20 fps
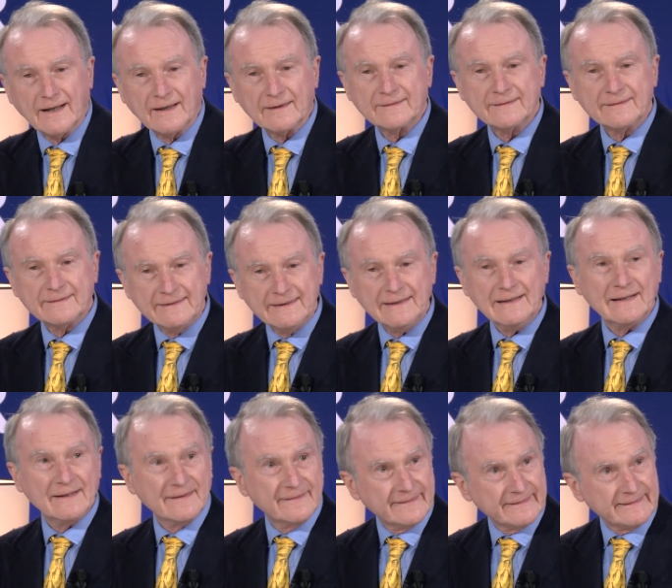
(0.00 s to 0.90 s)
are
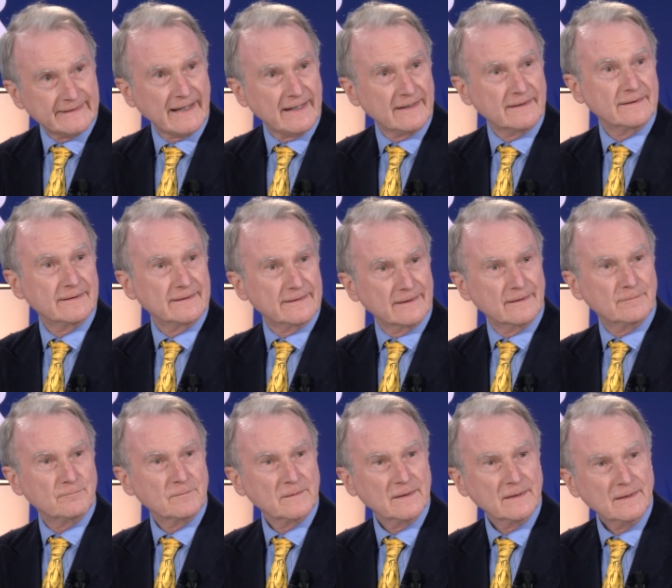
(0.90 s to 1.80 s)
still a stent,
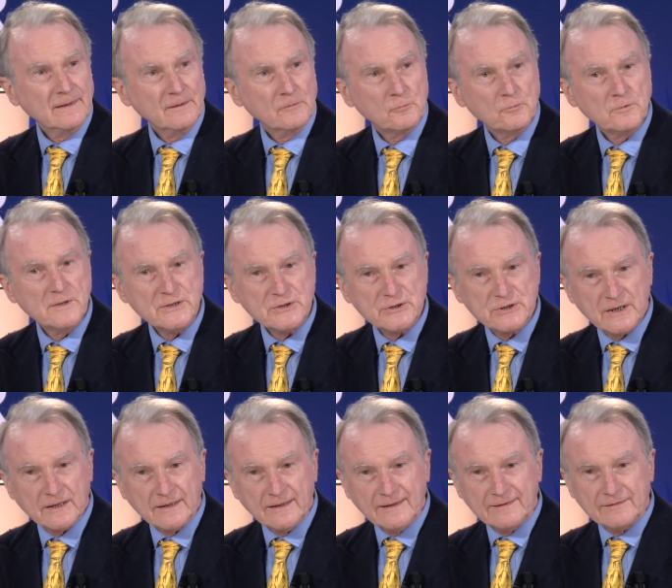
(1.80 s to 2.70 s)
which
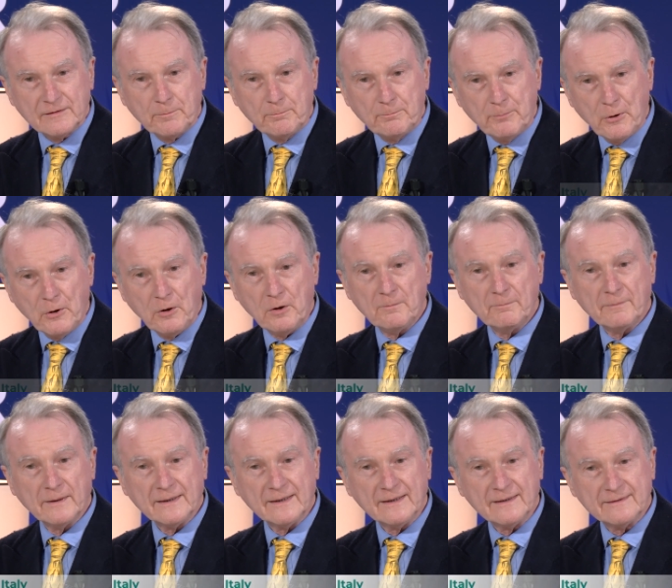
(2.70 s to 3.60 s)
is a
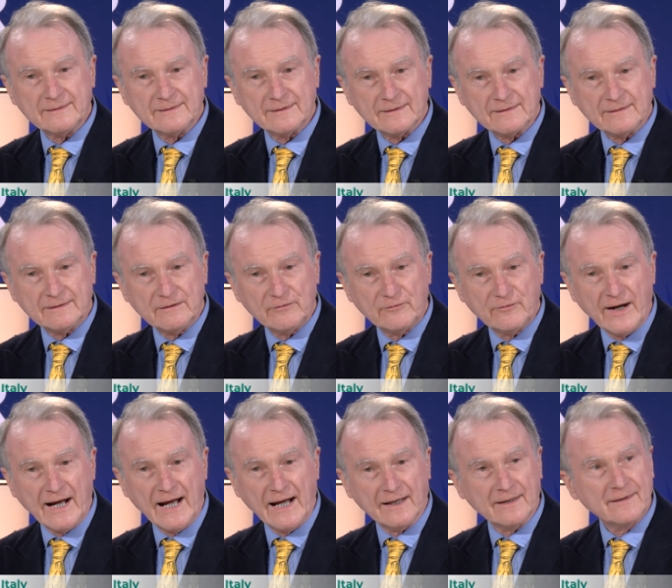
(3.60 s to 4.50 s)
permanent
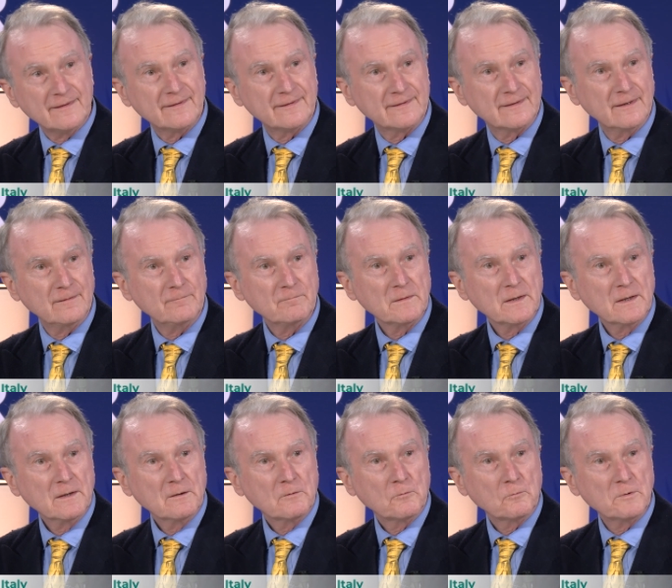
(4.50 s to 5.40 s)
device
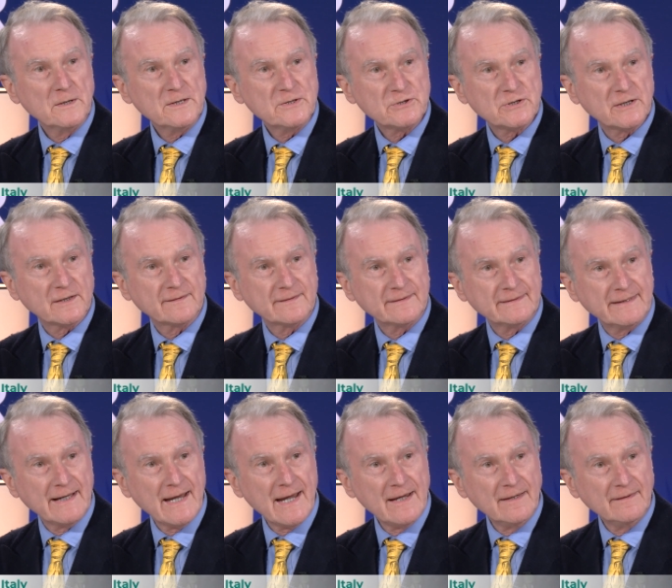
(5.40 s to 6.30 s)
which
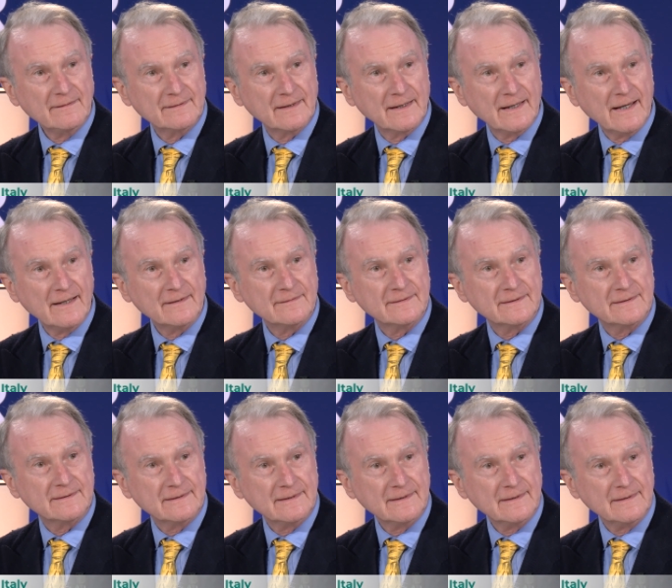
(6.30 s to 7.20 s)
stays as
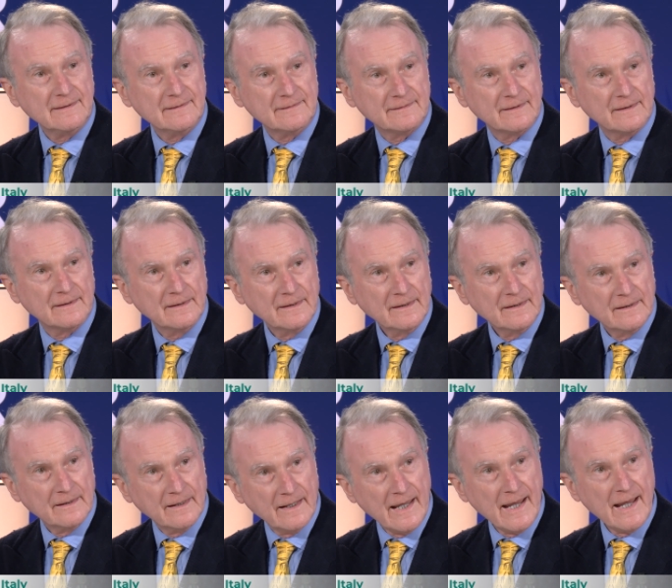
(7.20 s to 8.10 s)
it is
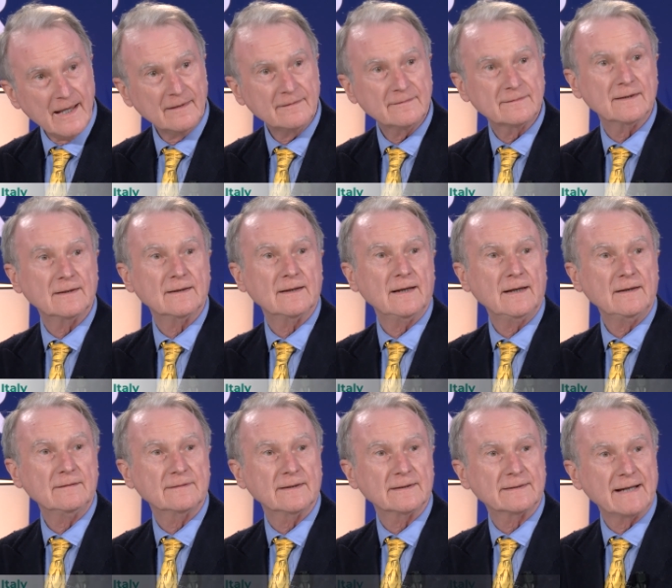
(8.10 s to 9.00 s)
as
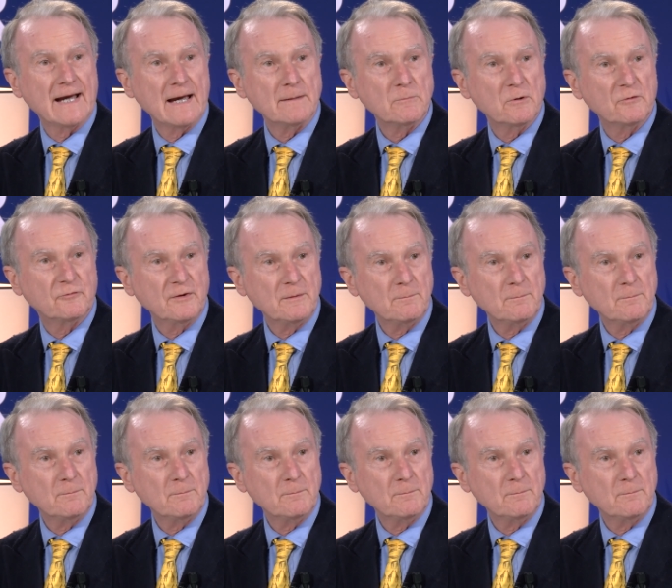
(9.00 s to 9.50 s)
at the time of